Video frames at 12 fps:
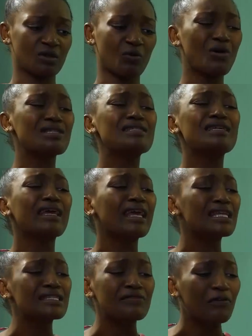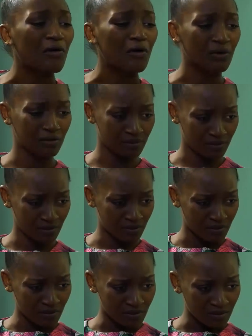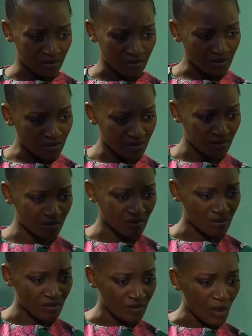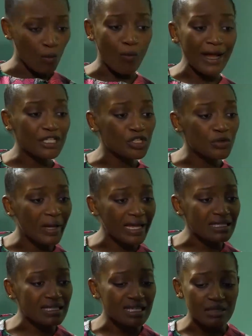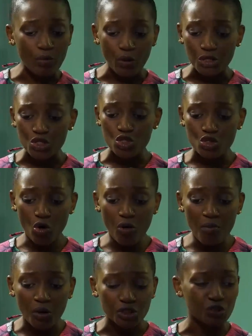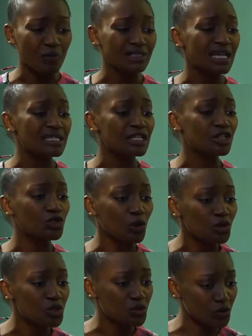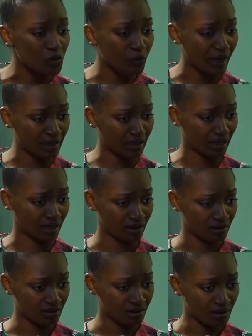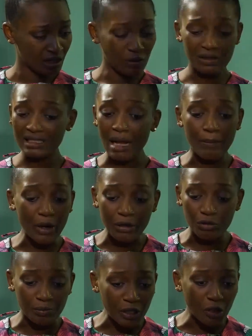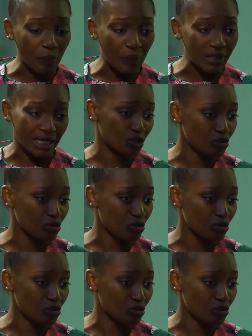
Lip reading: What's the hate for? Hmm? Why do you hate this boy so much? What has he done to you, Enke? Look, that boy could be your brother